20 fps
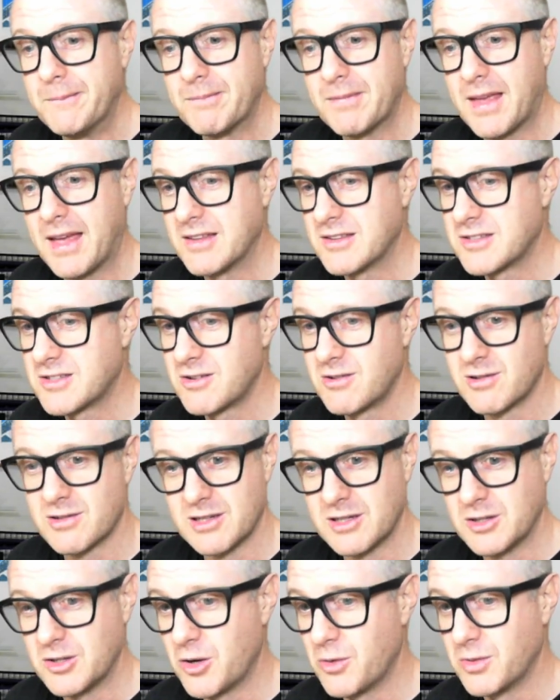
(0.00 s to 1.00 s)
And
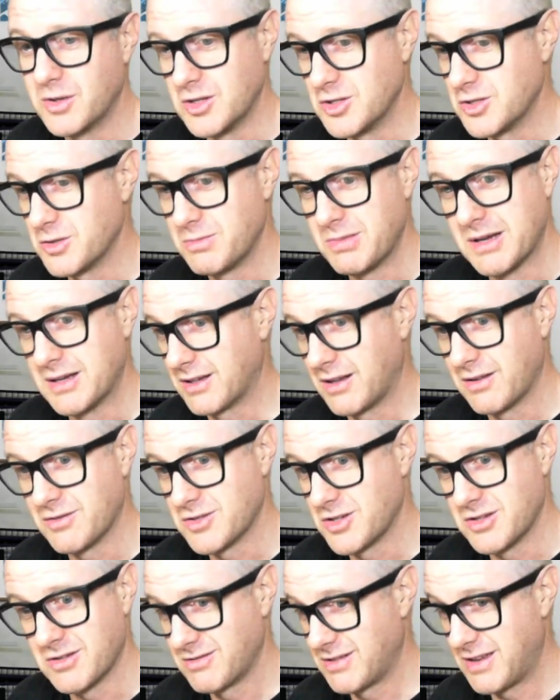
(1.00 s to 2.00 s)
seriously, no one in Japan gives
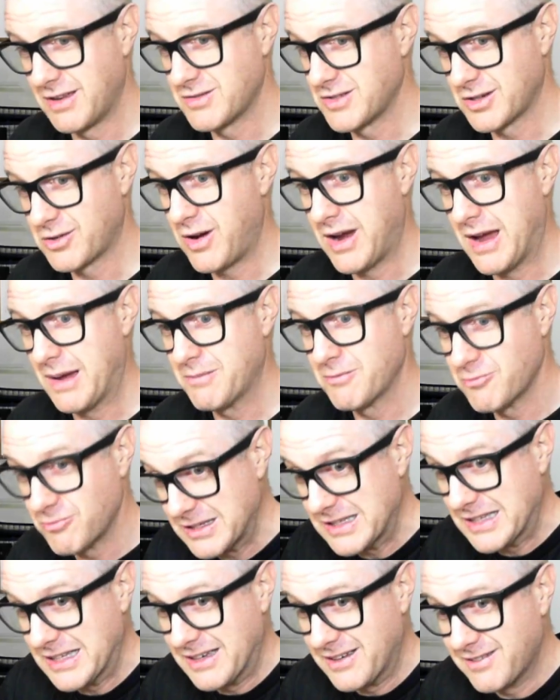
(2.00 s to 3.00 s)
a crap.
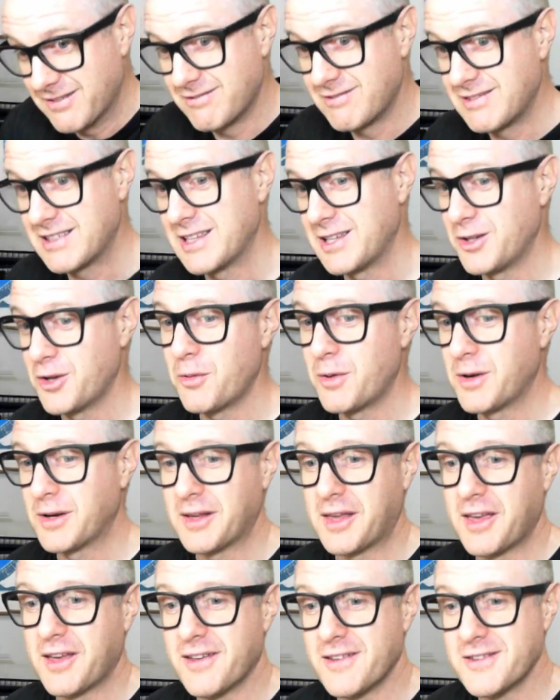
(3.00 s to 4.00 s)
Really, really, no one
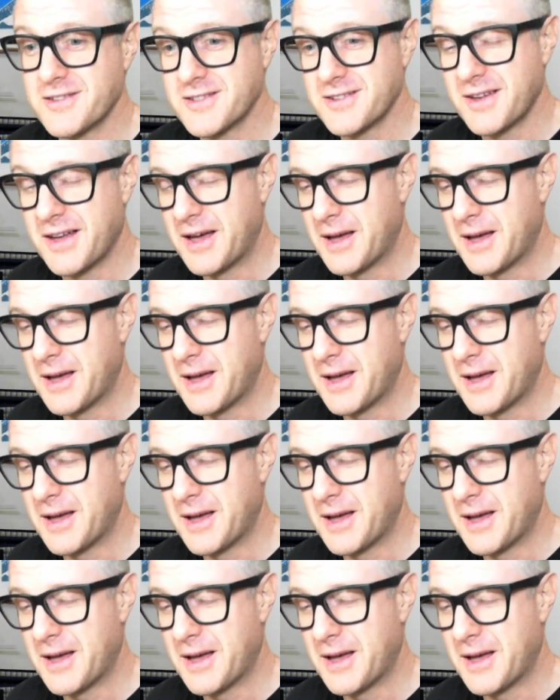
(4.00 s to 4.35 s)
cares.